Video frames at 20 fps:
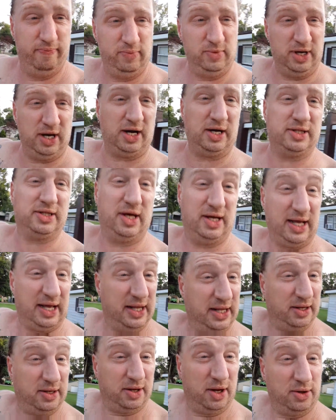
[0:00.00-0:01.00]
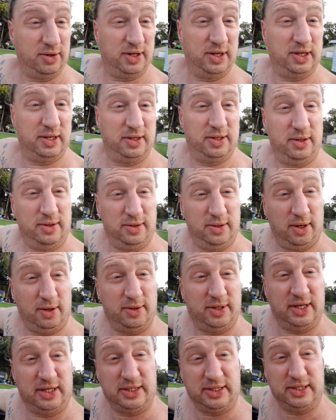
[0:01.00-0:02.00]
Y'all thought I didn't know,
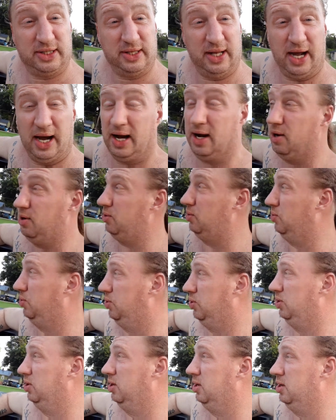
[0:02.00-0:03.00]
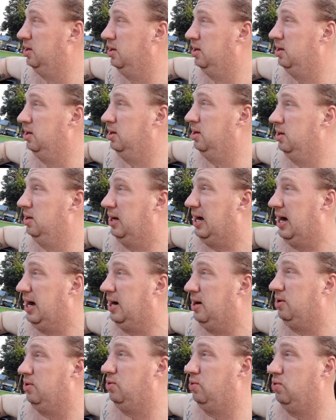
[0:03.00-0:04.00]
notice how,
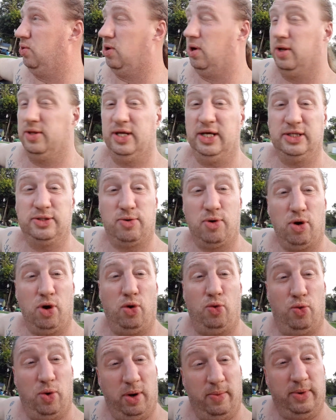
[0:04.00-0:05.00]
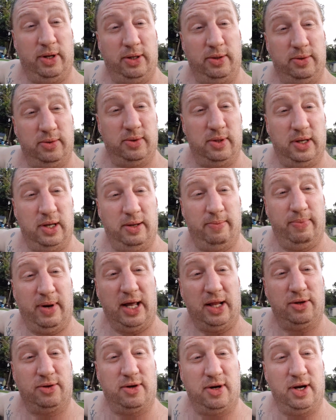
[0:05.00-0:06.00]
how these grown women in
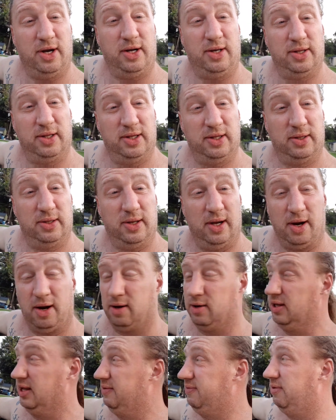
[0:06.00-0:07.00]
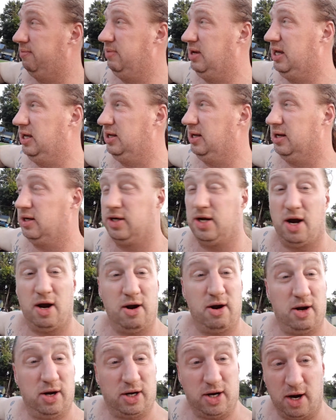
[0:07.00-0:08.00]
Battle Creek are leaving me
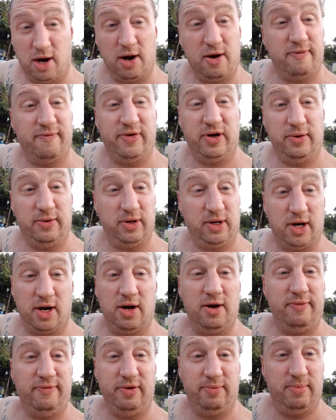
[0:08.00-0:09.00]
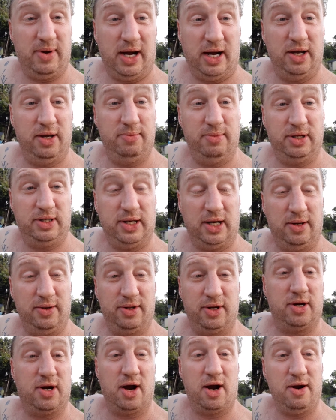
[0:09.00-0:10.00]
cur curving my human tongue.
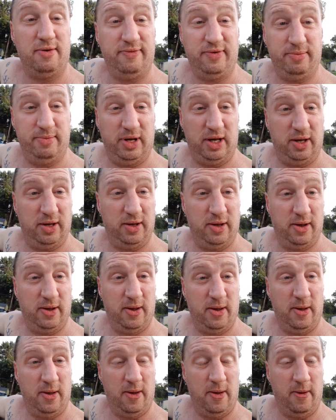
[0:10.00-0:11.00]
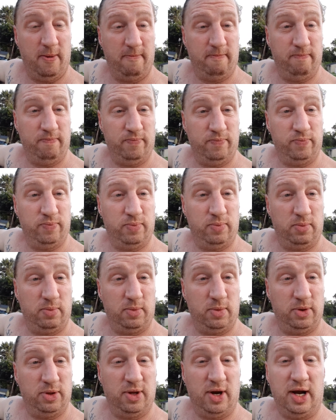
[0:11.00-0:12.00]
They're curving me.
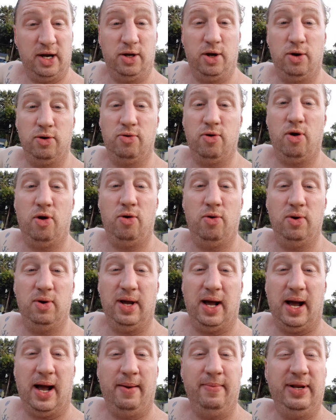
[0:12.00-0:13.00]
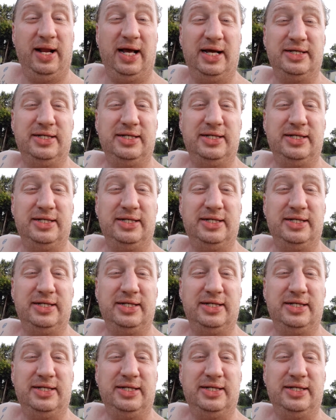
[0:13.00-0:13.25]
There ain't no grown. I mean, I